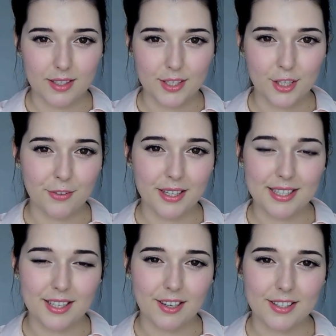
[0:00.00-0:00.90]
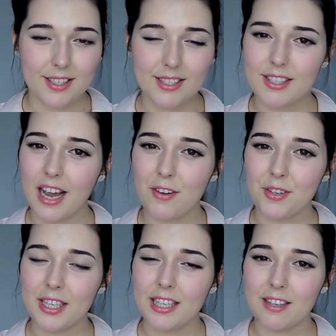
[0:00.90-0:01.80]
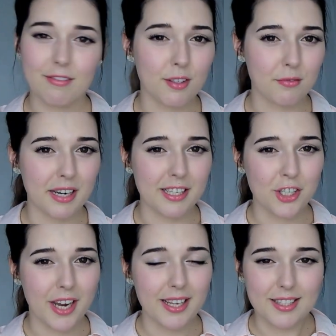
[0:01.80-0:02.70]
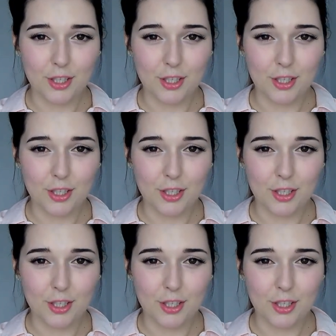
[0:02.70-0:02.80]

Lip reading: So for these glosses, I really love the red shades.